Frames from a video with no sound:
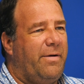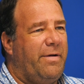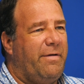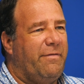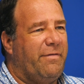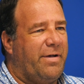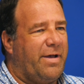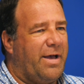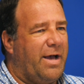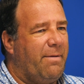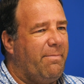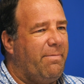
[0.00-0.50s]
We
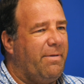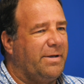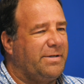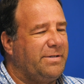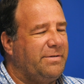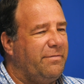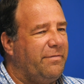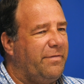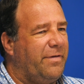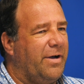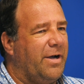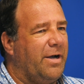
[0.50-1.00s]
have a
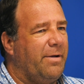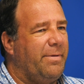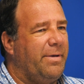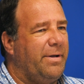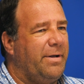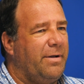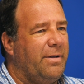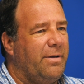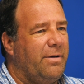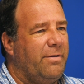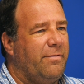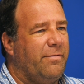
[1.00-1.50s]
complex
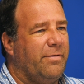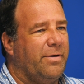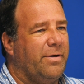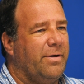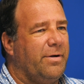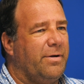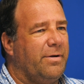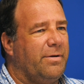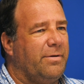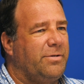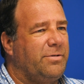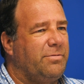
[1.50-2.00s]
environment,
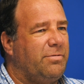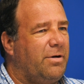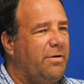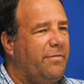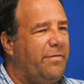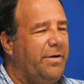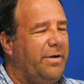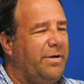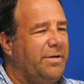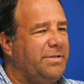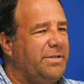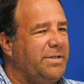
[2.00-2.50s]
over
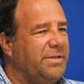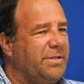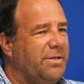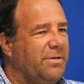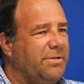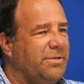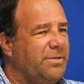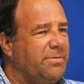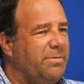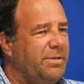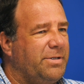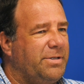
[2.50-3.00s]
1,200
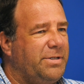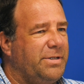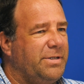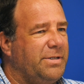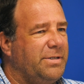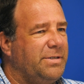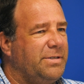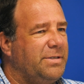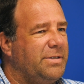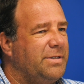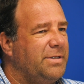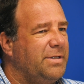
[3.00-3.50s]
Cisco
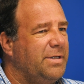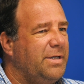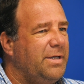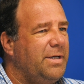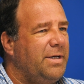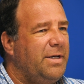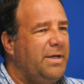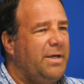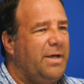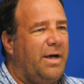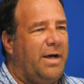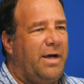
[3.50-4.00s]
switches,
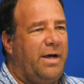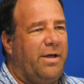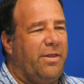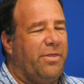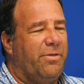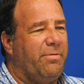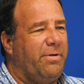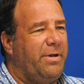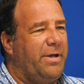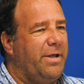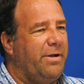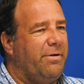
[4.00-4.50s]

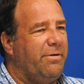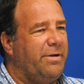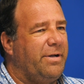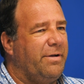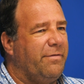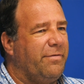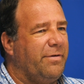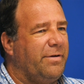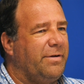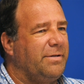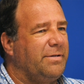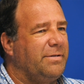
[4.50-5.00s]
300
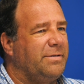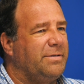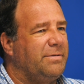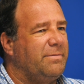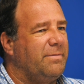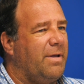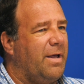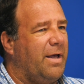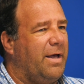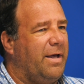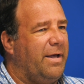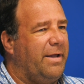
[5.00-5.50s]
different
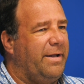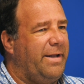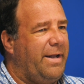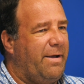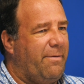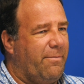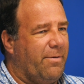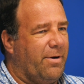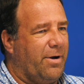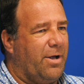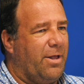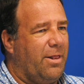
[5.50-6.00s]

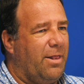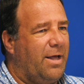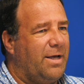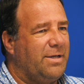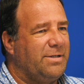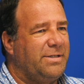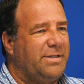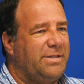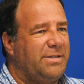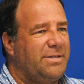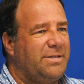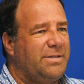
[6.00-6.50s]
network
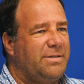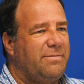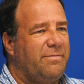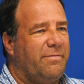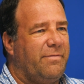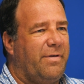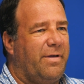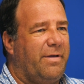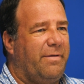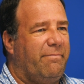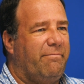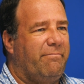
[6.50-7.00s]
closets,
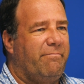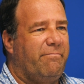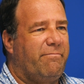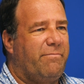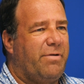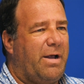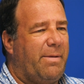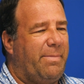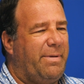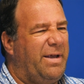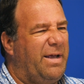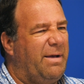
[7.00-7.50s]

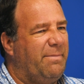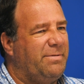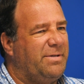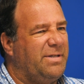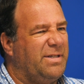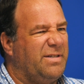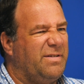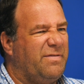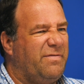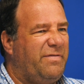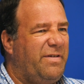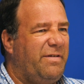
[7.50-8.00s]
probably up
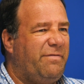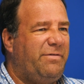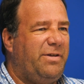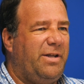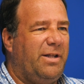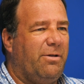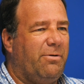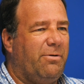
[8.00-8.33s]
to 50